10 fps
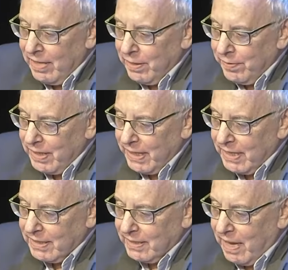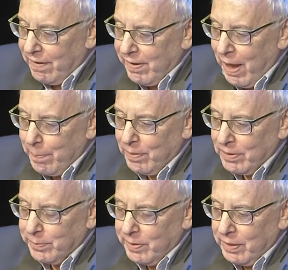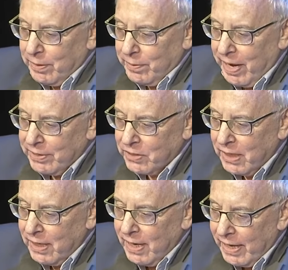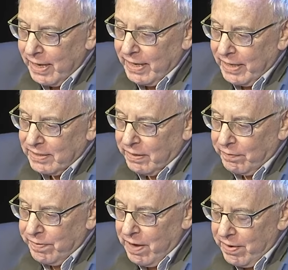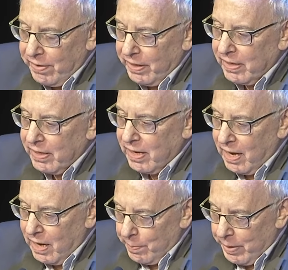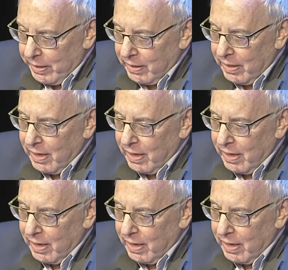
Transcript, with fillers: there really is a lot of capitalism in the U.S. It is a very common